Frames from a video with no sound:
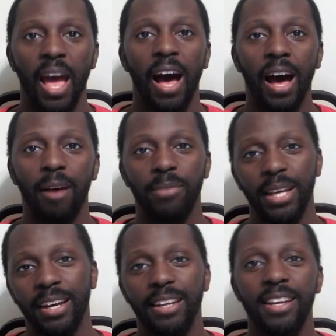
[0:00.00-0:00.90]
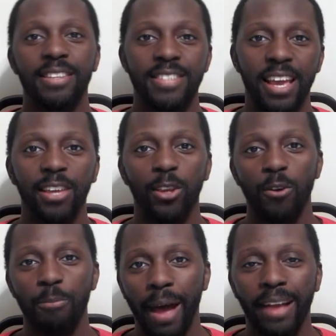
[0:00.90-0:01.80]
I'm gonna take you
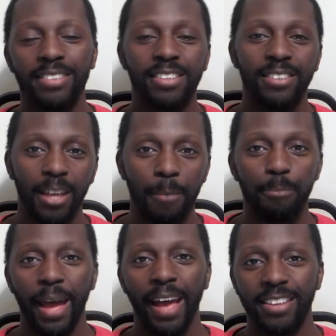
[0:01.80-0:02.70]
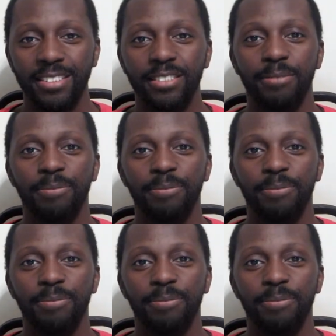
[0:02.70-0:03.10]
back to the past